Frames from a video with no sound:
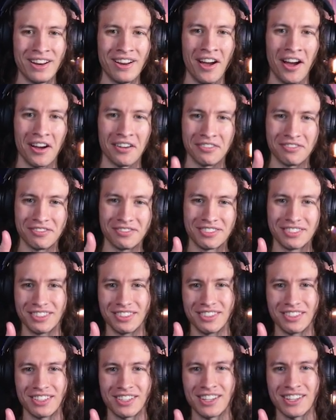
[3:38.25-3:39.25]
off,
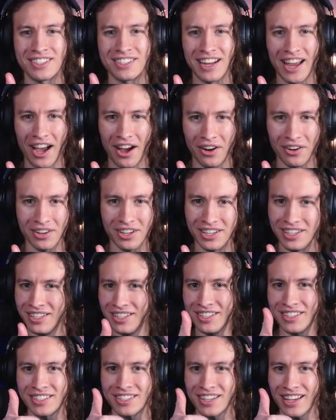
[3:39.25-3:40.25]
because now
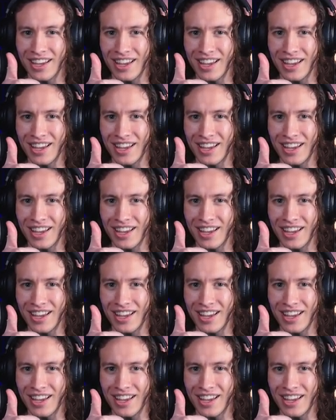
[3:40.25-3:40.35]
he's